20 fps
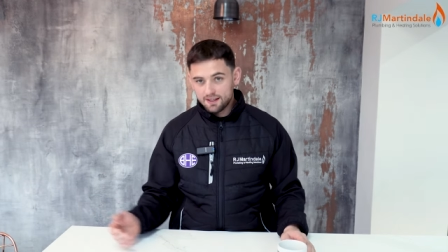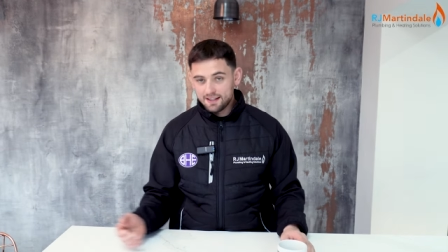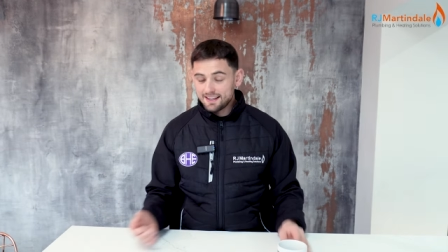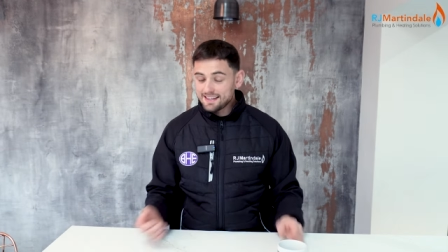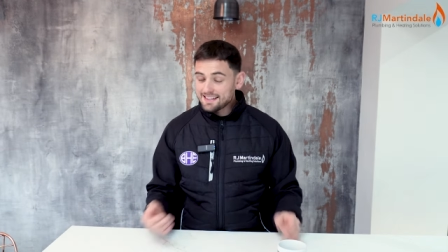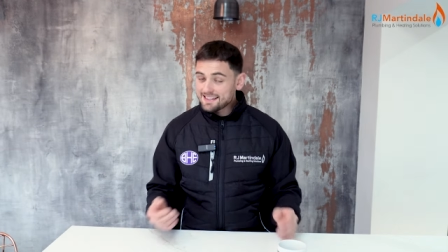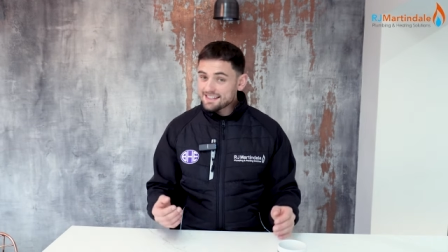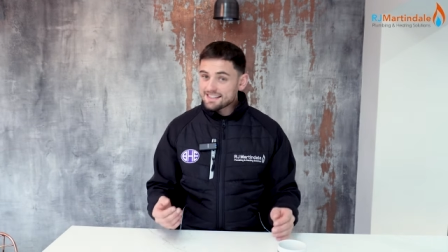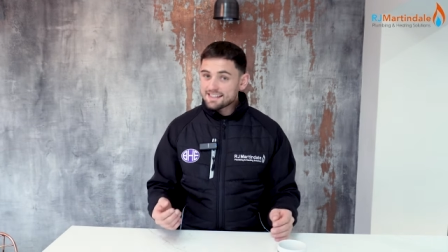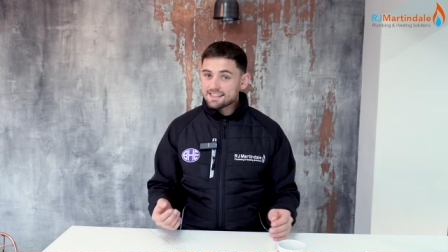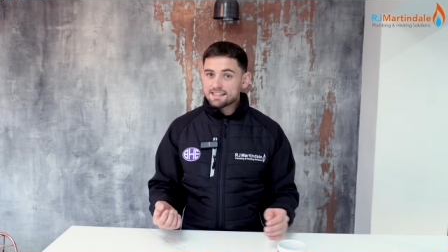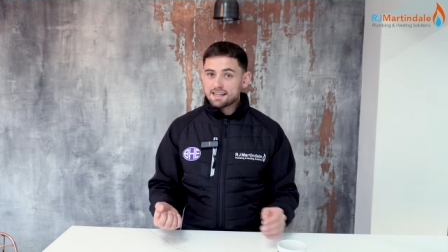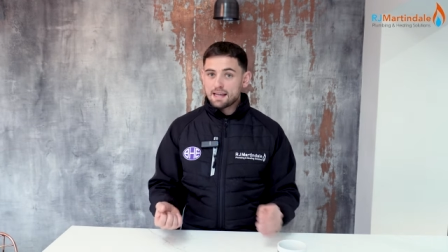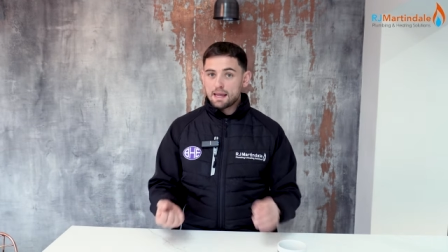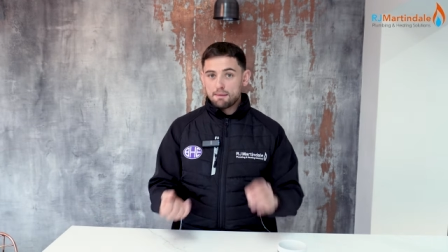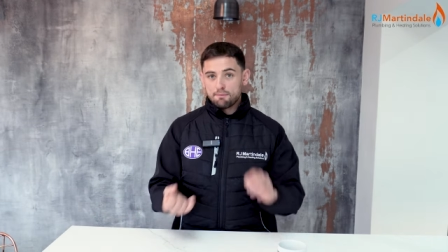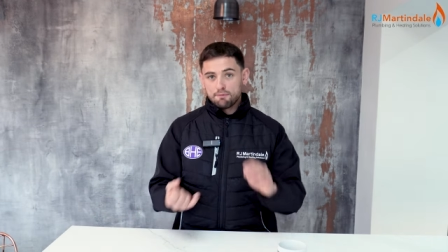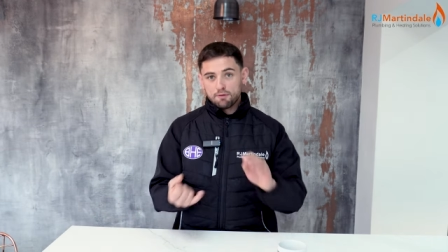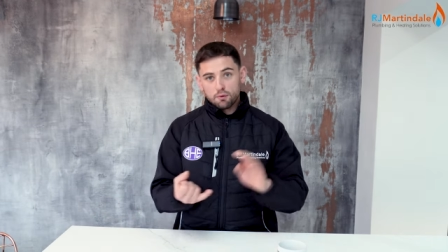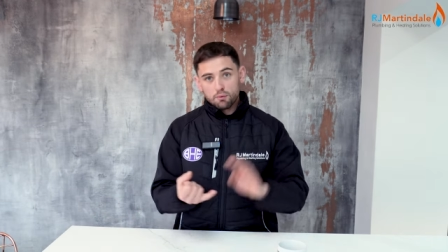This is the
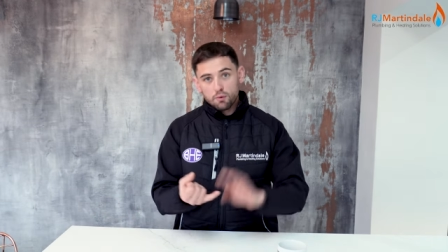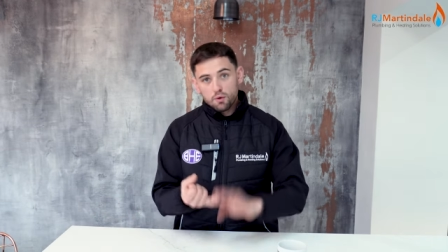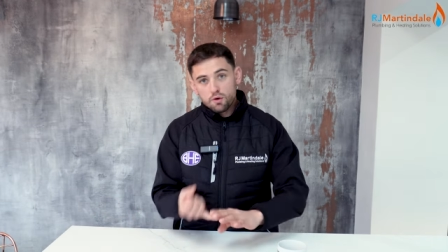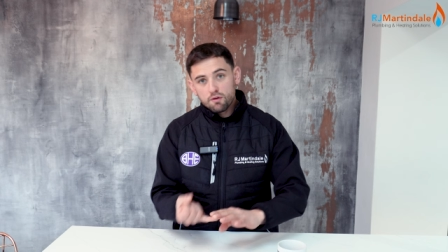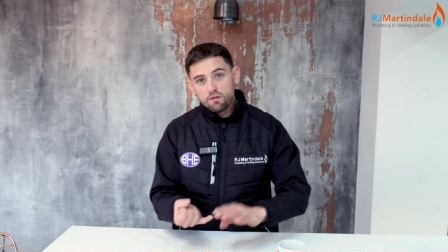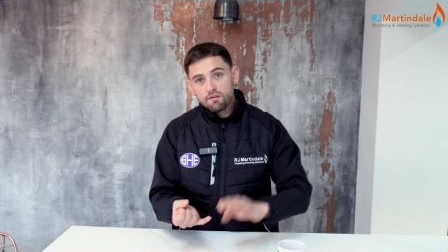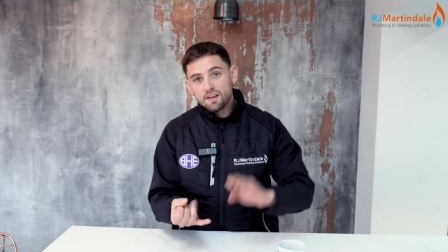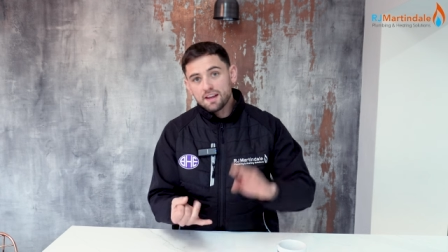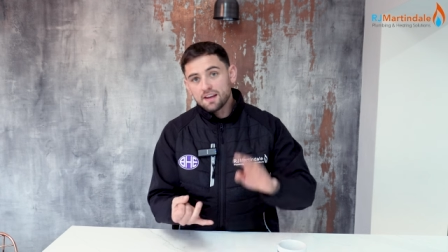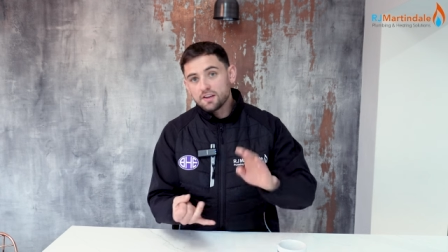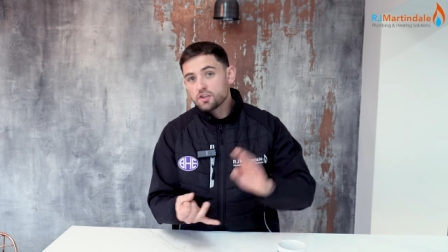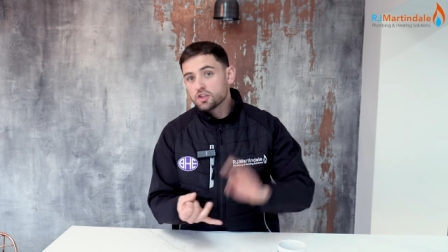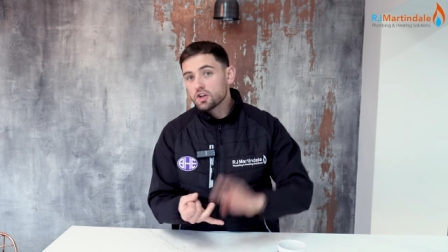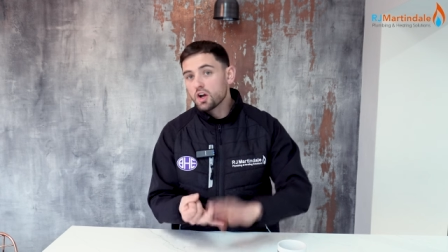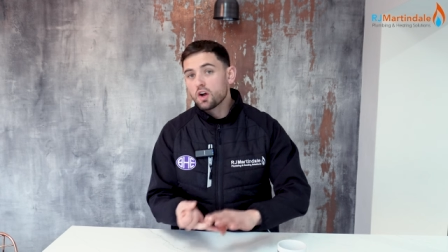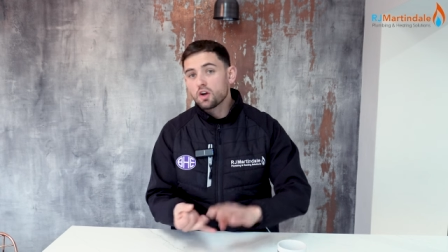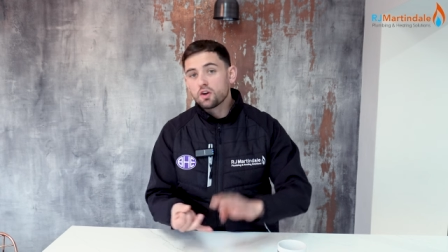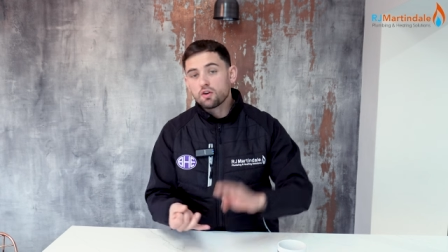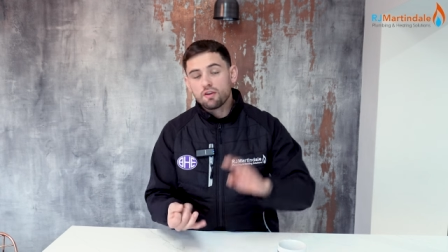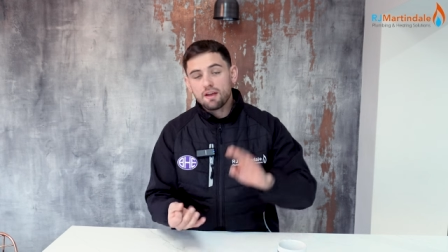same for roofing,
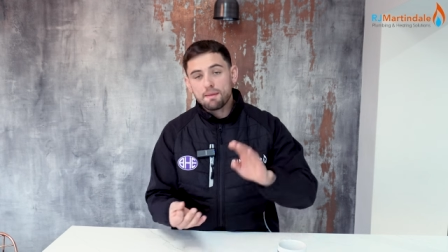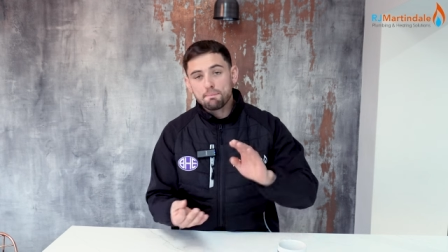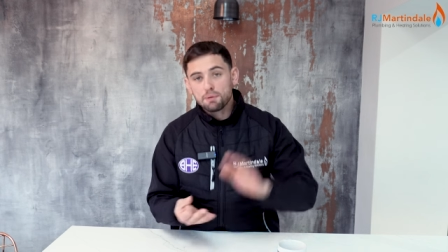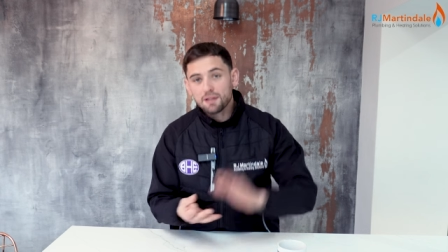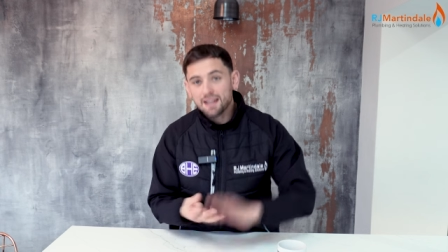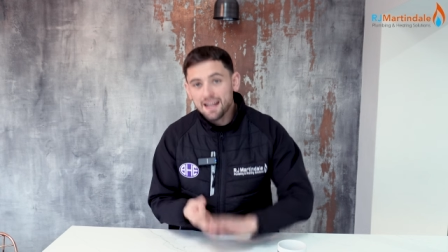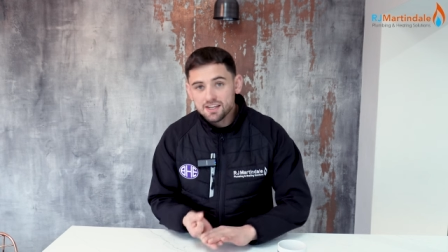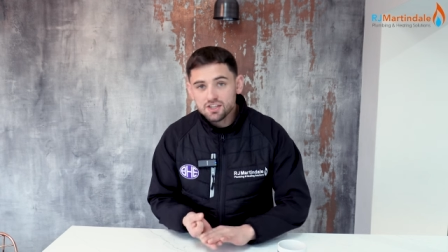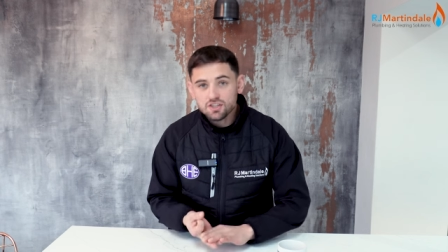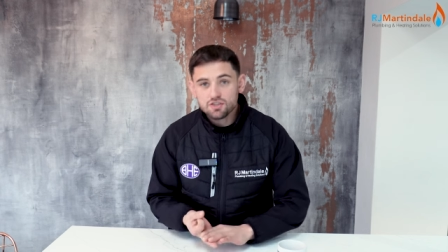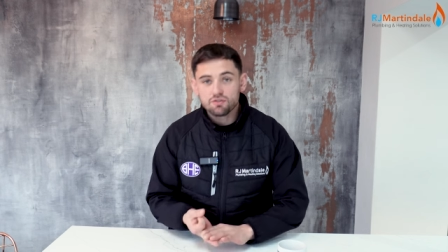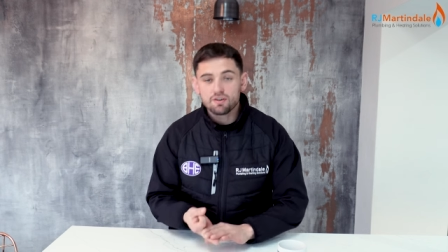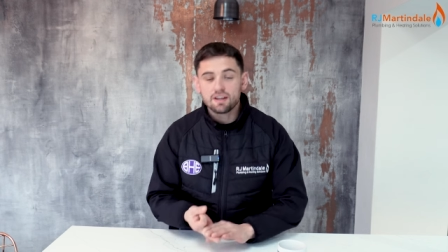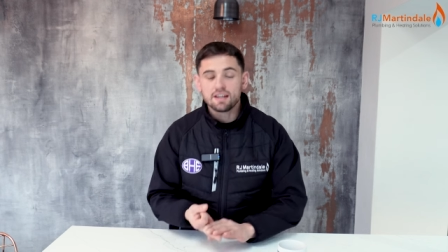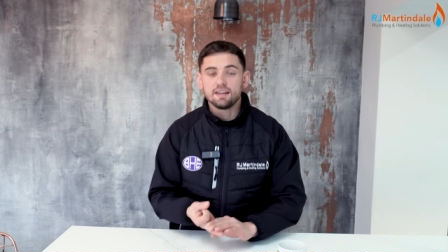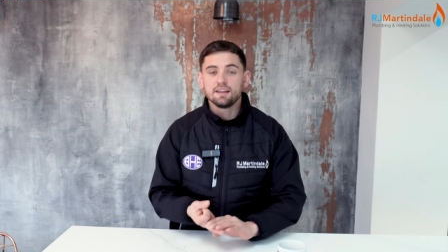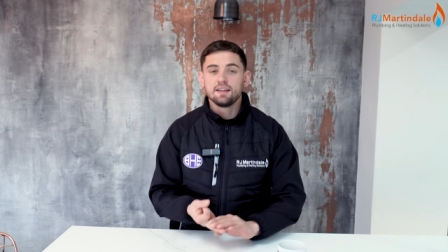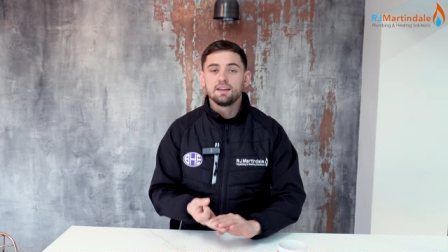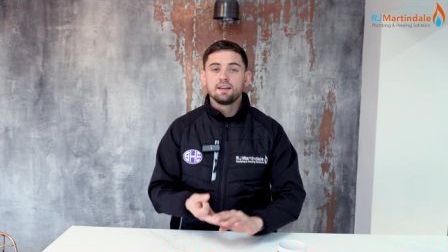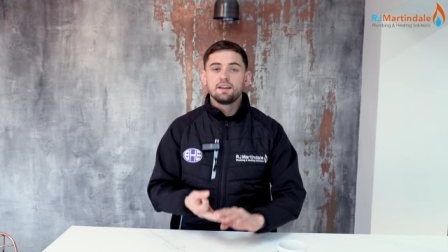joinery,
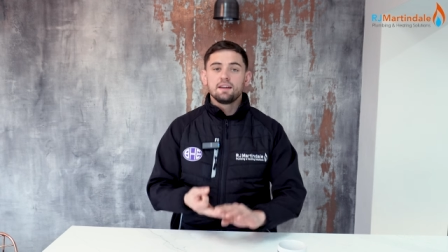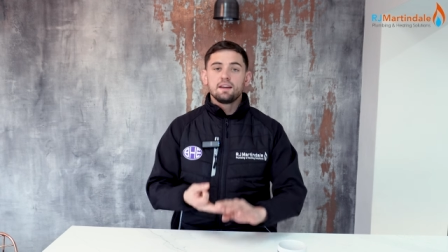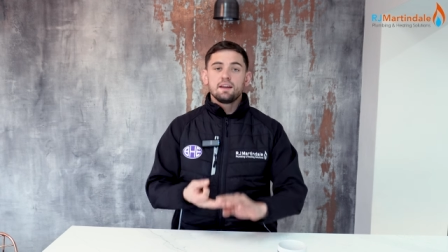plastering,